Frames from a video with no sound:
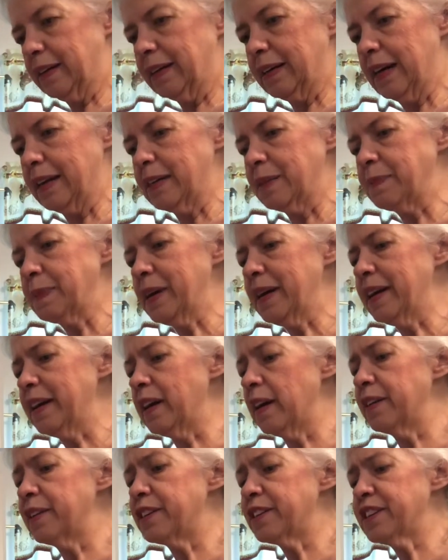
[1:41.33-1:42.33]
depending
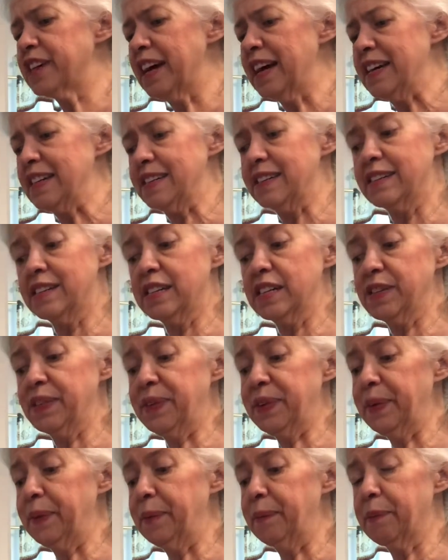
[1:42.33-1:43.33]
on your taste, if
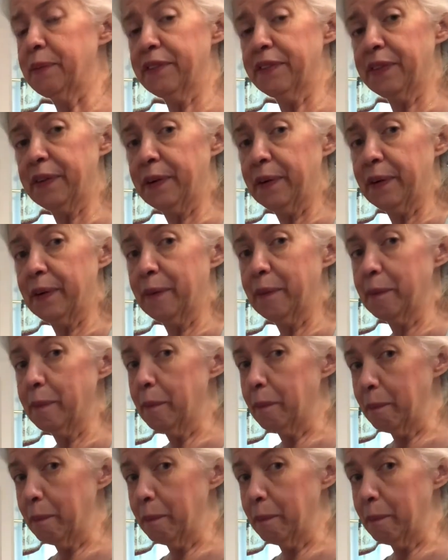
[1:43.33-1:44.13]
you prefer